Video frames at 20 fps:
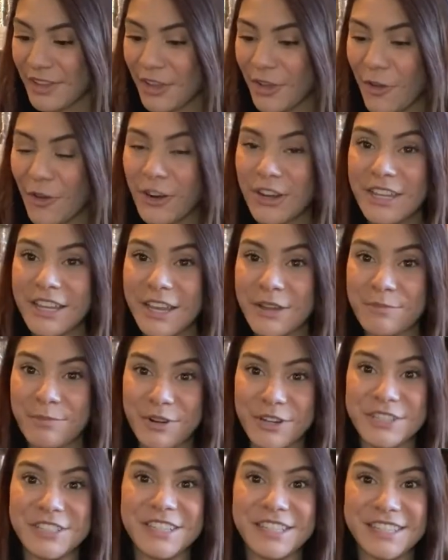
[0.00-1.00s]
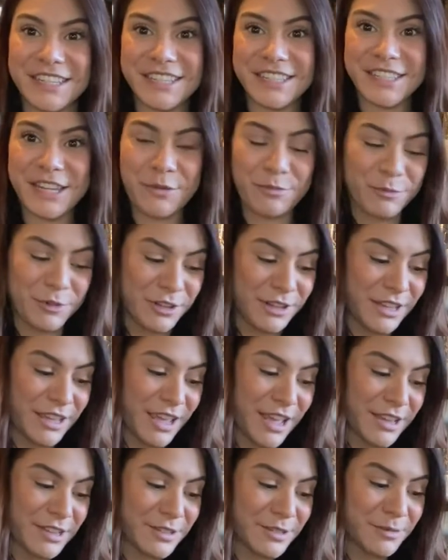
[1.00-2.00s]
or you can purchase it
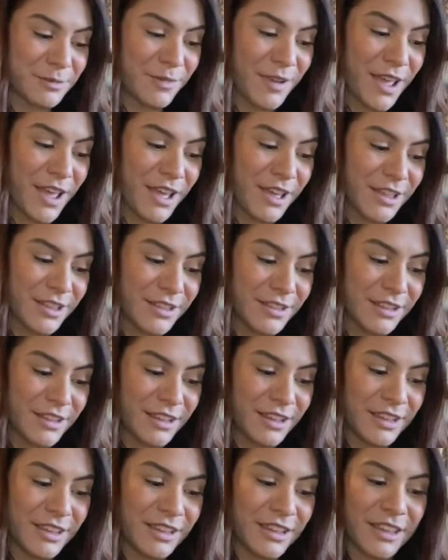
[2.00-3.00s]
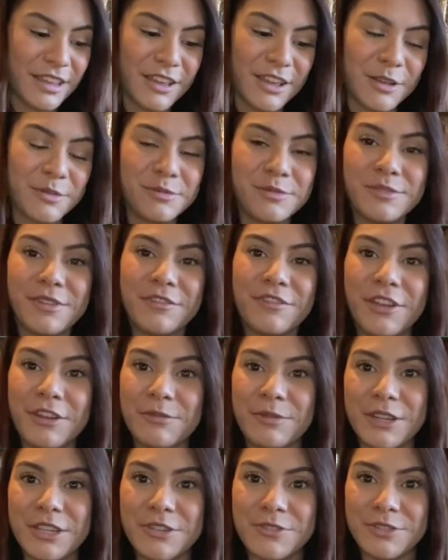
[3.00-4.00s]
separately as well. It comes with a
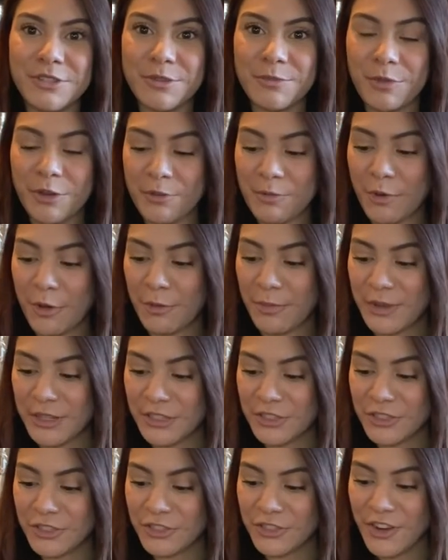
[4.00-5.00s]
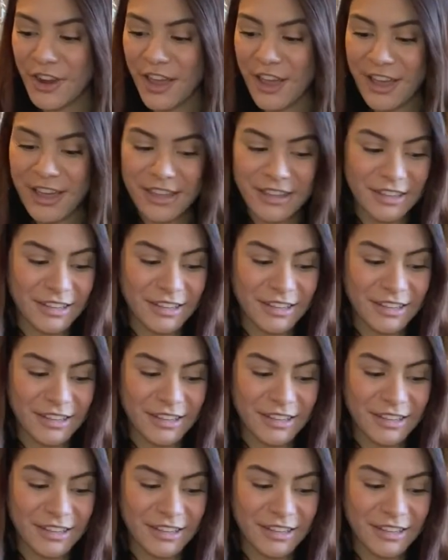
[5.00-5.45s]
reusable boba straw